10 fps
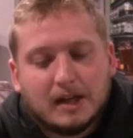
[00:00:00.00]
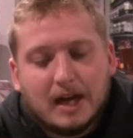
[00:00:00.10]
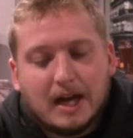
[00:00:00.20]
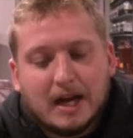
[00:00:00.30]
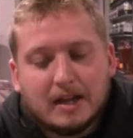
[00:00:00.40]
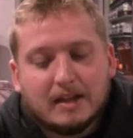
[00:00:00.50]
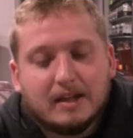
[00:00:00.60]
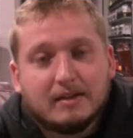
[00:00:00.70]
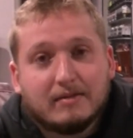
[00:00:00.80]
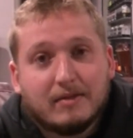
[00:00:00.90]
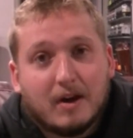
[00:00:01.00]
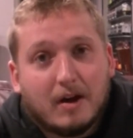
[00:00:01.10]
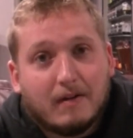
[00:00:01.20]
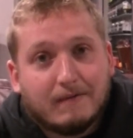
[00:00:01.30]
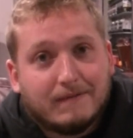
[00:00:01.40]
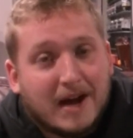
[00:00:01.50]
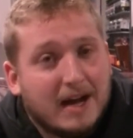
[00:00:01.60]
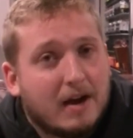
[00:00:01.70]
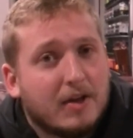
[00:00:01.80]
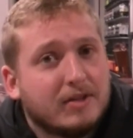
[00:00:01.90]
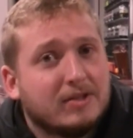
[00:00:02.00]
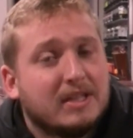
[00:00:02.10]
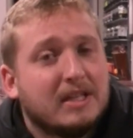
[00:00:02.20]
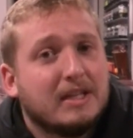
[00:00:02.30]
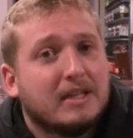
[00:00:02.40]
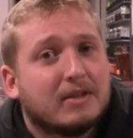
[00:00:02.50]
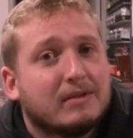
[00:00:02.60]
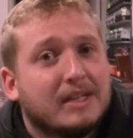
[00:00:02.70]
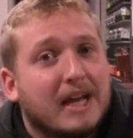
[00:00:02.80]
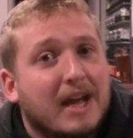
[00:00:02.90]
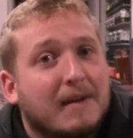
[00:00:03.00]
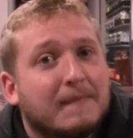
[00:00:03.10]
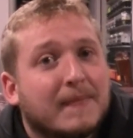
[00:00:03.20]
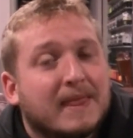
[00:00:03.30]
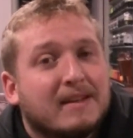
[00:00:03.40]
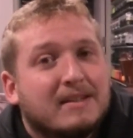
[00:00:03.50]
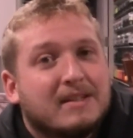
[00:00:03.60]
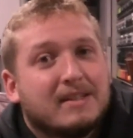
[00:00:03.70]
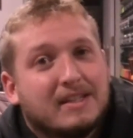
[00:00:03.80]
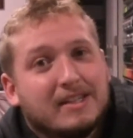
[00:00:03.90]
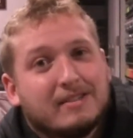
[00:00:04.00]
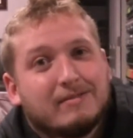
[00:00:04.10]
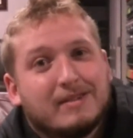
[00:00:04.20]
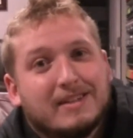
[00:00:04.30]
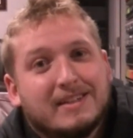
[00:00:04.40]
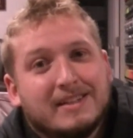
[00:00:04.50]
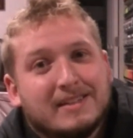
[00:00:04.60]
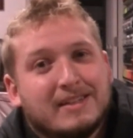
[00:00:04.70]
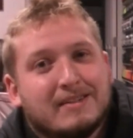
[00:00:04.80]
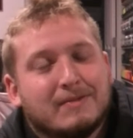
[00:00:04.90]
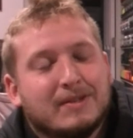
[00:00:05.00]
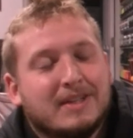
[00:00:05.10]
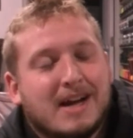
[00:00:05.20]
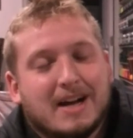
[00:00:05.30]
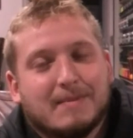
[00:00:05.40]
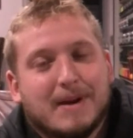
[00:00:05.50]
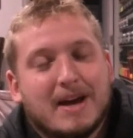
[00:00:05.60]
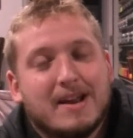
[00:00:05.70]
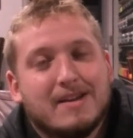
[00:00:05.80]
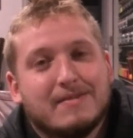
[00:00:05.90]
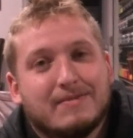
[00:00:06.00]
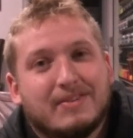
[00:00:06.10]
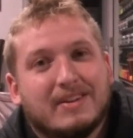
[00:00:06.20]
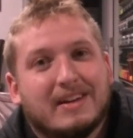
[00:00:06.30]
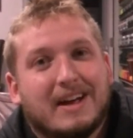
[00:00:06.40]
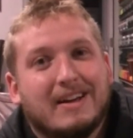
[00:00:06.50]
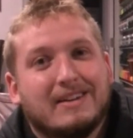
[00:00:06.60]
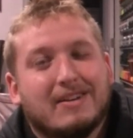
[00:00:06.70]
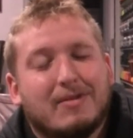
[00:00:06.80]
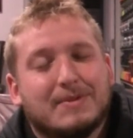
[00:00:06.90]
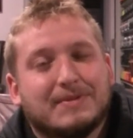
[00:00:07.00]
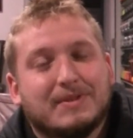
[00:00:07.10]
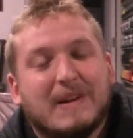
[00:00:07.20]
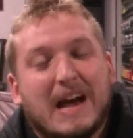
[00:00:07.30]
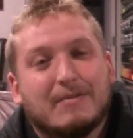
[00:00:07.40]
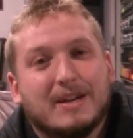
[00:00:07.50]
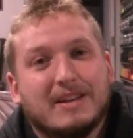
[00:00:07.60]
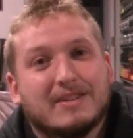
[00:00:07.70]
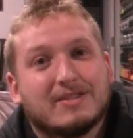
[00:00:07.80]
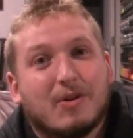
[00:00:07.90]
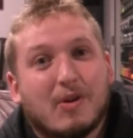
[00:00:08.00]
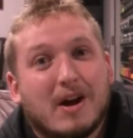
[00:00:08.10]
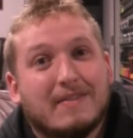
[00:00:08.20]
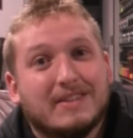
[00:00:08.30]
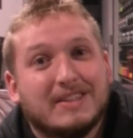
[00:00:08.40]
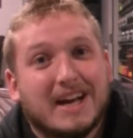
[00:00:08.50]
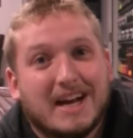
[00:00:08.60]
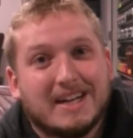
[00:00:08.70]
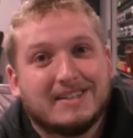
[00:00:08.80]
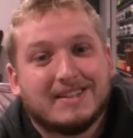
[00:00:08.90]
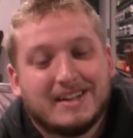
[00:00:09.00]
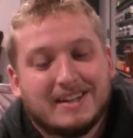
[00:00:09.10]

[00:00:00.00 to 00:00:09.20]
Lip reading: And the other D3 game, this was really not competitive. I almost feel bad reading the score off to you guys.